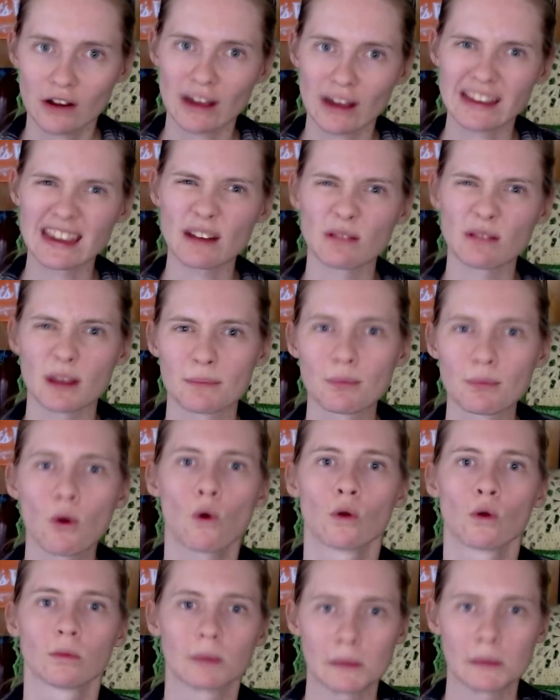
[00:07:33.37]
I can't really
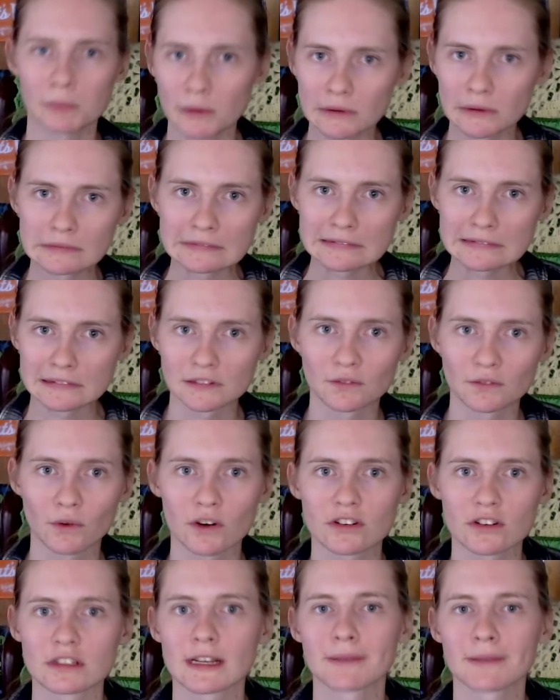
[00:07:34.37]
poll people,
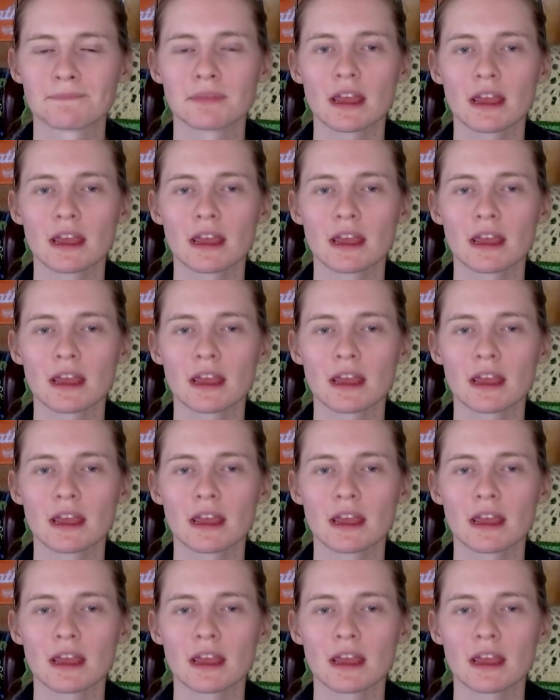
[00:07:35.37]
unfortunately.